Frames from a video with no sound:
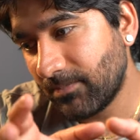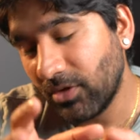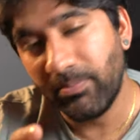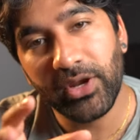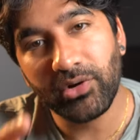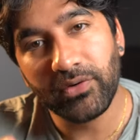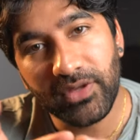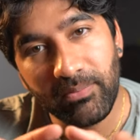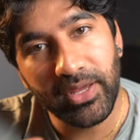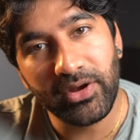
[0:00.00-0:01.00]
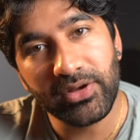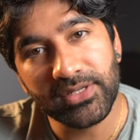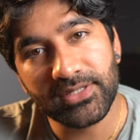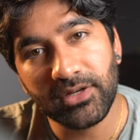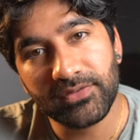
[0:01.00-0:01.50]
you're better off comparing
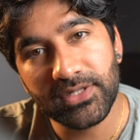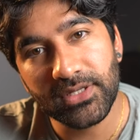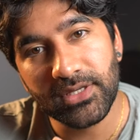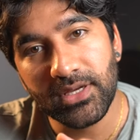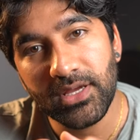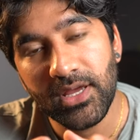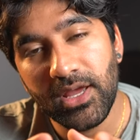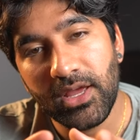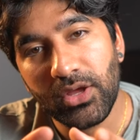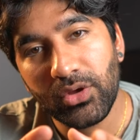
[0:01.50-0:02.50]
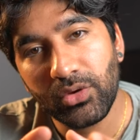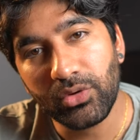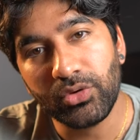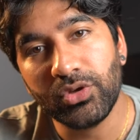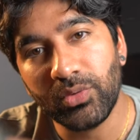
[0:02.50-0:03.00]
yourself to
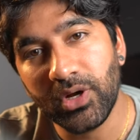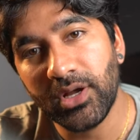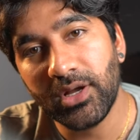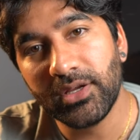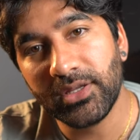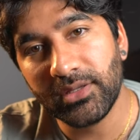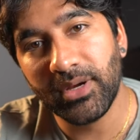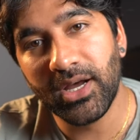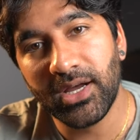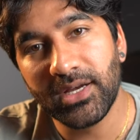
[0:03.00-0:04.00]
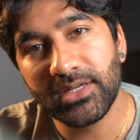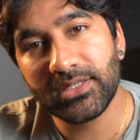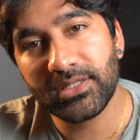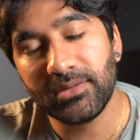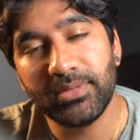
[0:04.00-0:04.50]
who you were in the
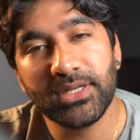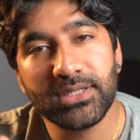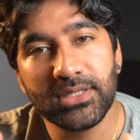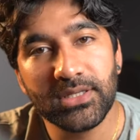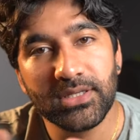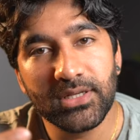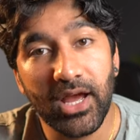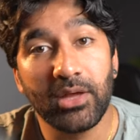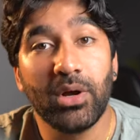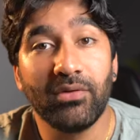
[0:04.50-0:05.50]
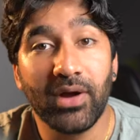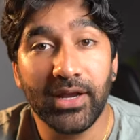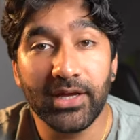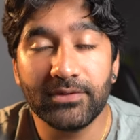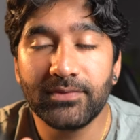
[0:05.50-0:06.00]
past compared to how you are right
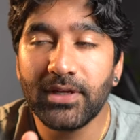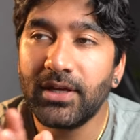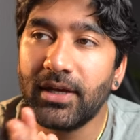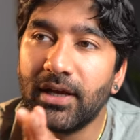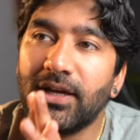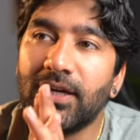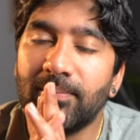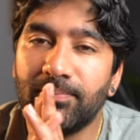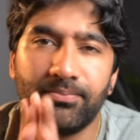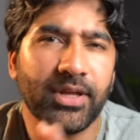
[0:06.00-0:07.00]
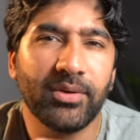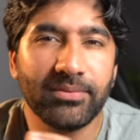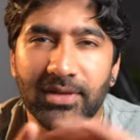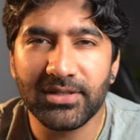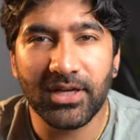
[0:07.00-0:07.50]
now.
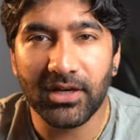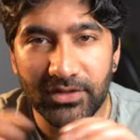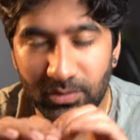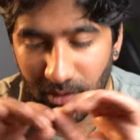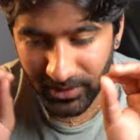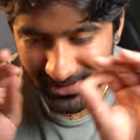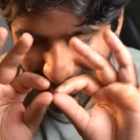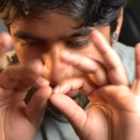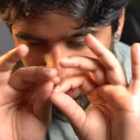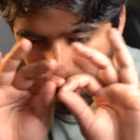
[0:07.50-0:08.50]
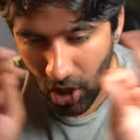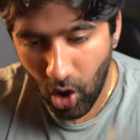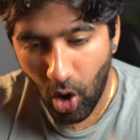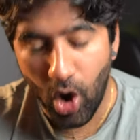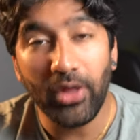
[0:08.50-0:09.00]
Anyway, that's kind of just what I want to say
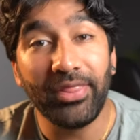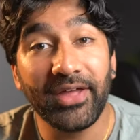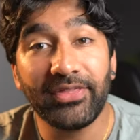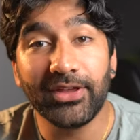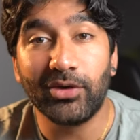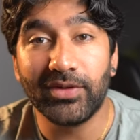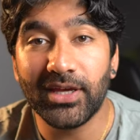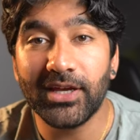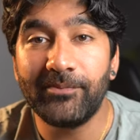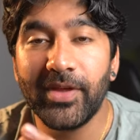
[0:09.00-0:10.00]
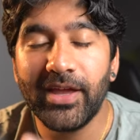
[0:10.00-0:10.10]
on that thing over there.